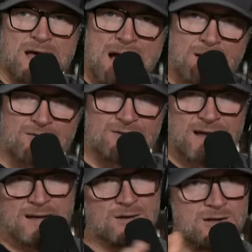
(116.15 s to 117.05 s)
the
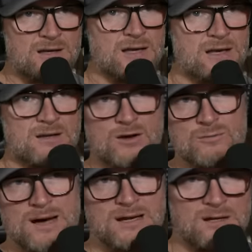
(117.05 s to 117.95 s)
outside looking in,
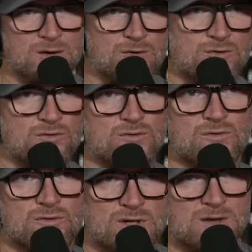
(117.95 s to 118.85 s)
nobody knows
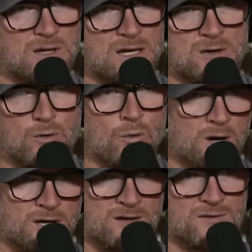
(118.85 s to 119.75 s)
the inner
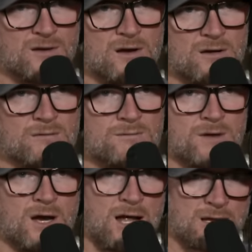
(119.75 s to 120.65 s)
workings of
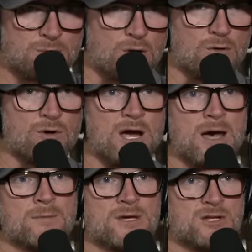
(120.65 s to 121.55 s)
the Kaulig
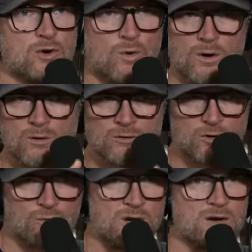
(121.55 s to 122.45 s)
program and your own
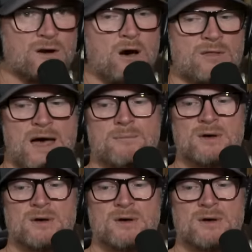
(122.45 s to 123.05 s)
career and all that.